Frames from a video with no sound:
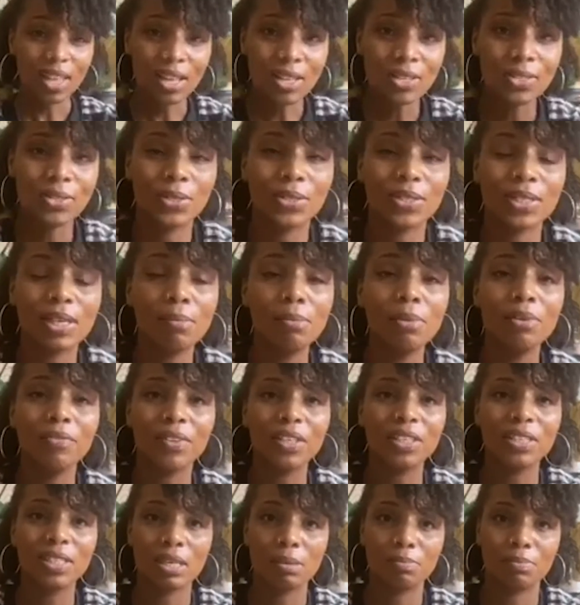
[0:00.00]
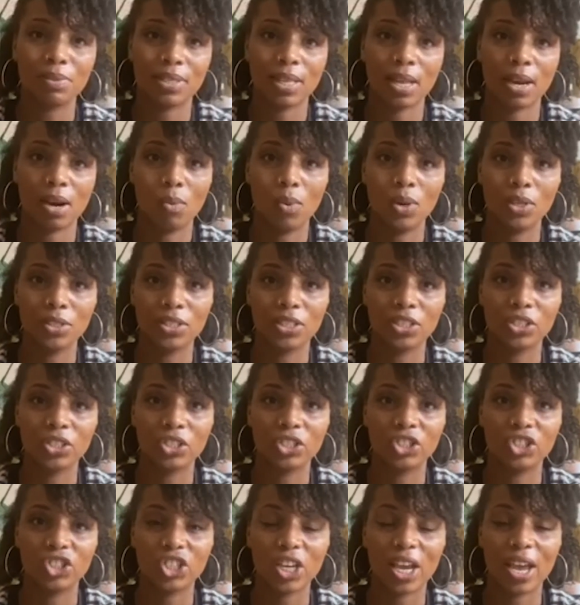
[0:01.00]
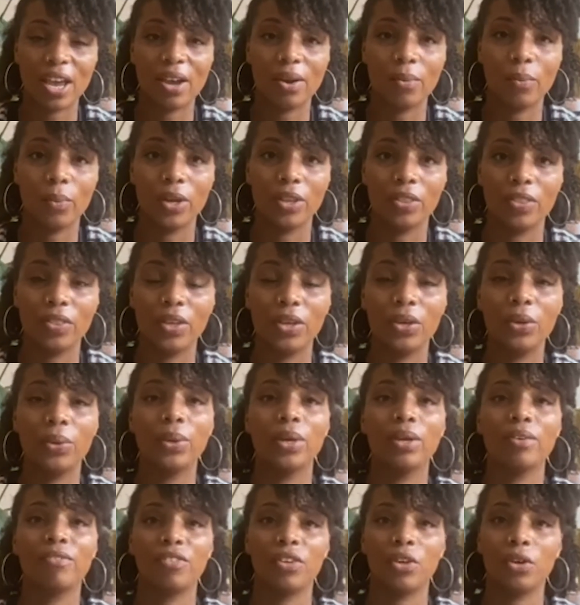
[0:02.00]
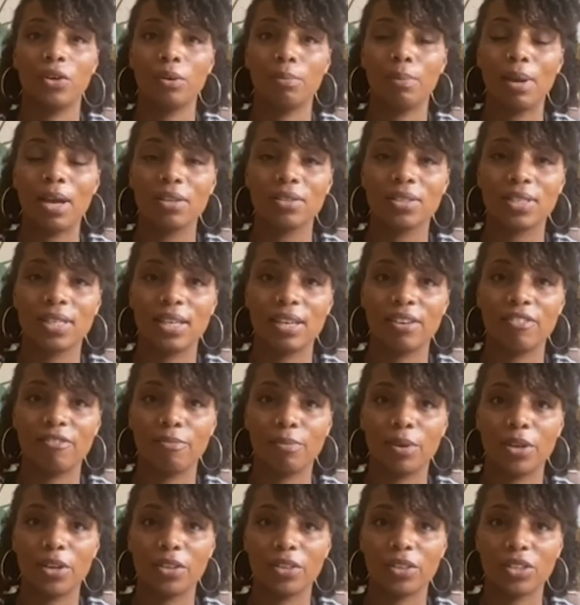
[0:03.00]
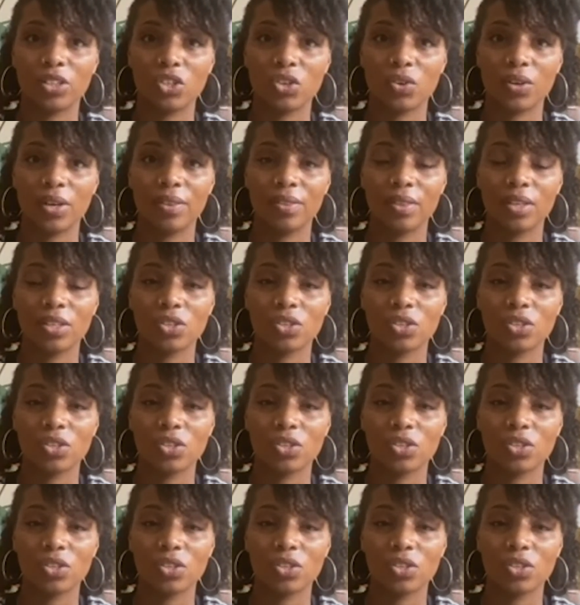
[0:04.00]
So some of the tips that I wanted to share with you if you're about to give birth during this